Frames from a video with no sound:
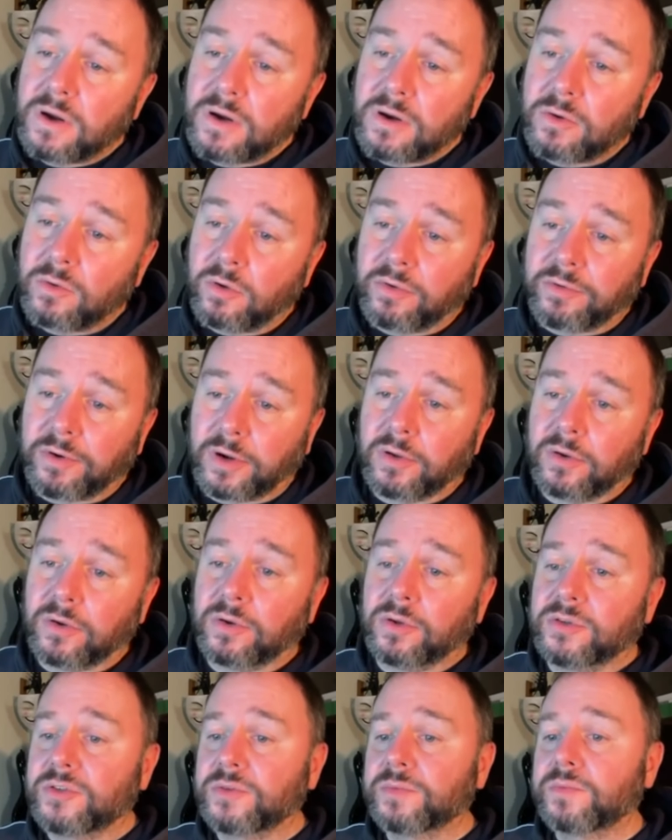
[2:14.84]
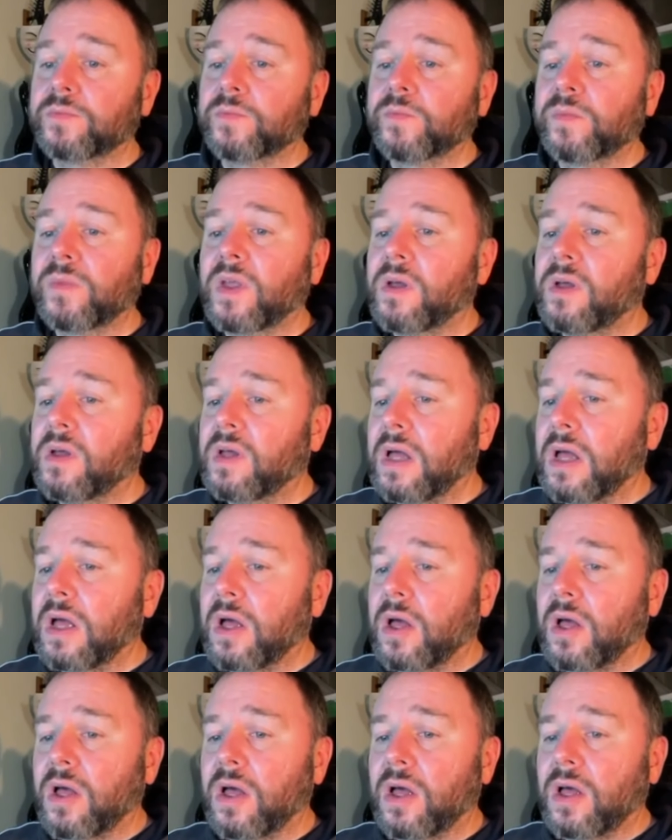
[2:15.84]
Over it goes.
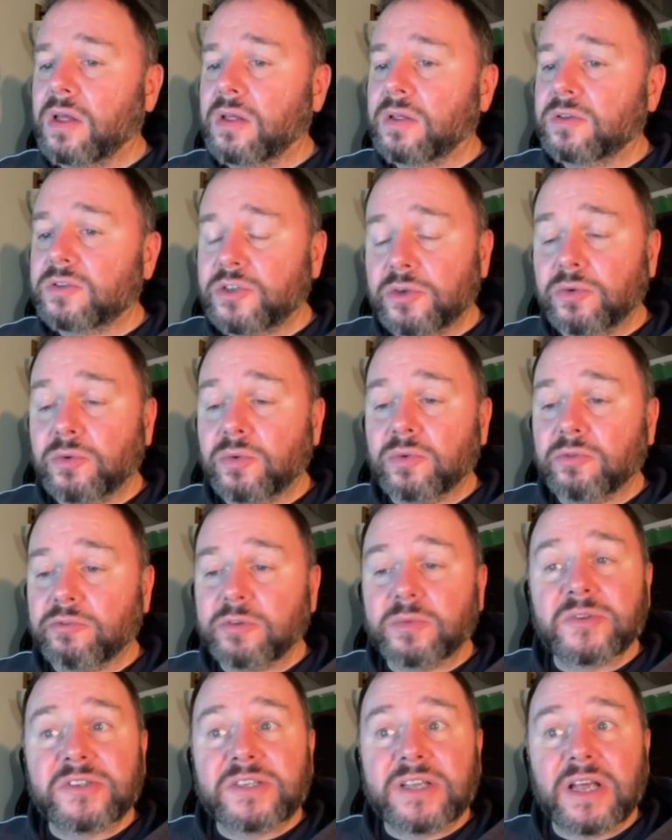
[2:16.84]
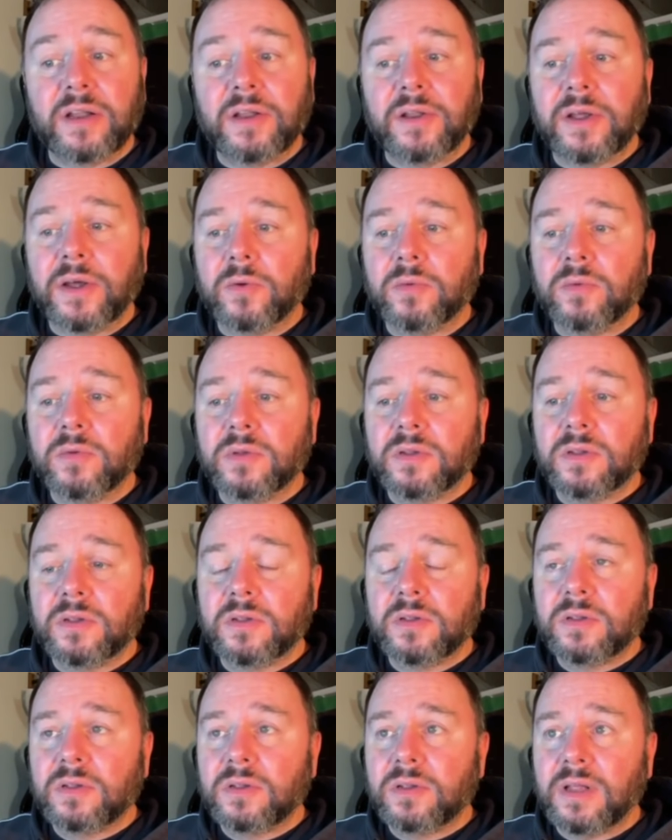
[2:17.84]
2 groups of 10 now,
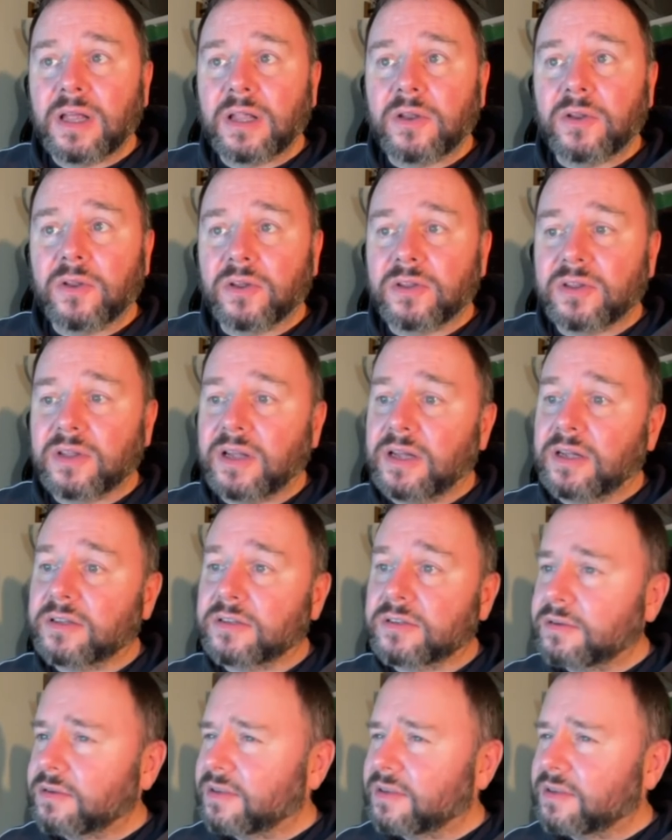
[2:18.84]
and nothing else.